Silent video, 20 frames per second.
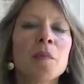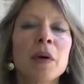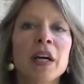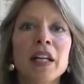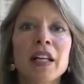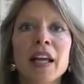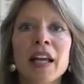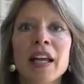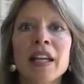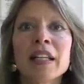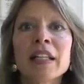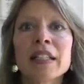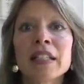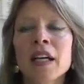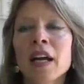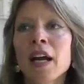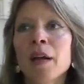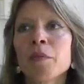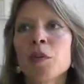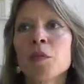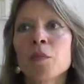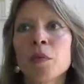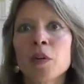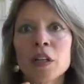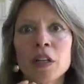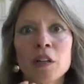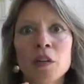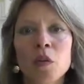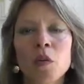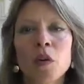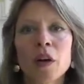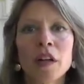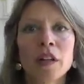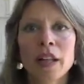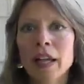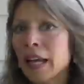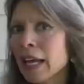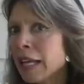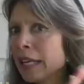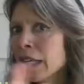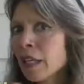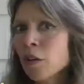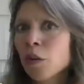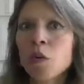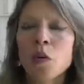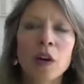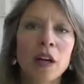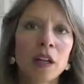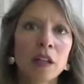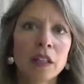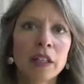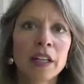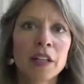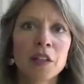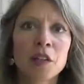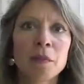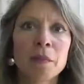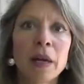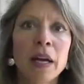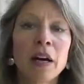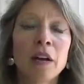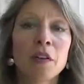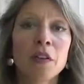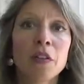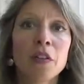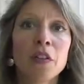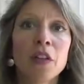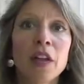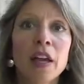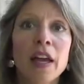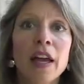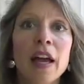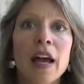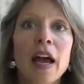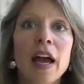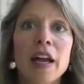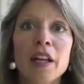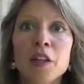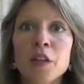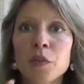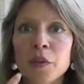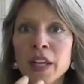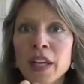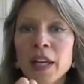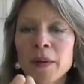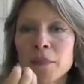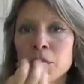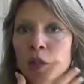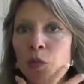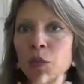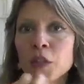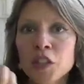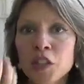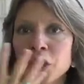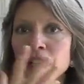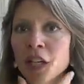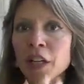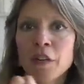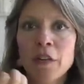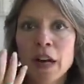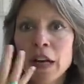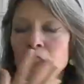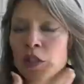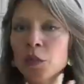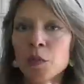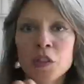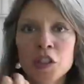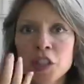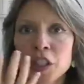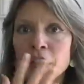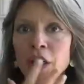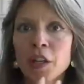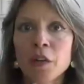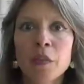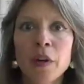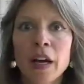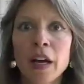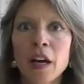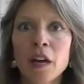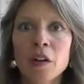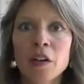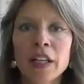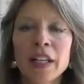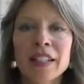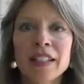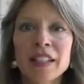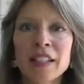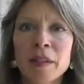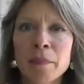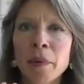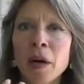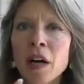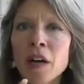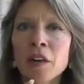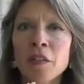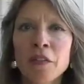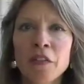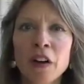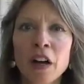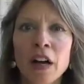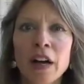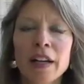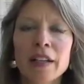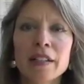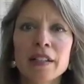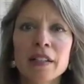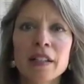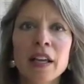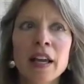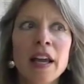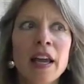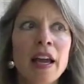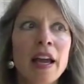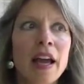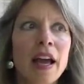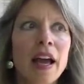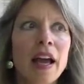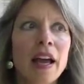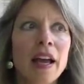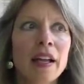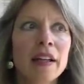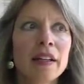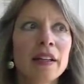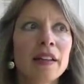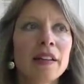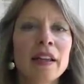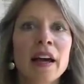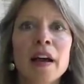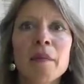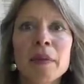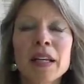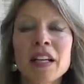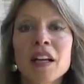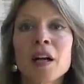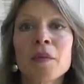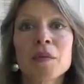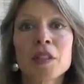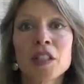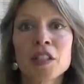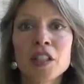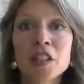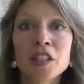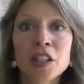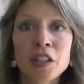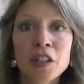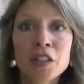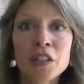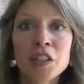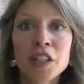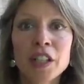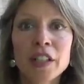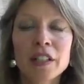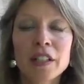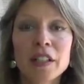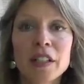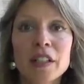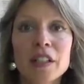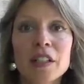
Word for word: But anytime you put an oil, any oil in your mouth, and you keep swishing it around, swishing it around, it saponifies and that becomes a detergent.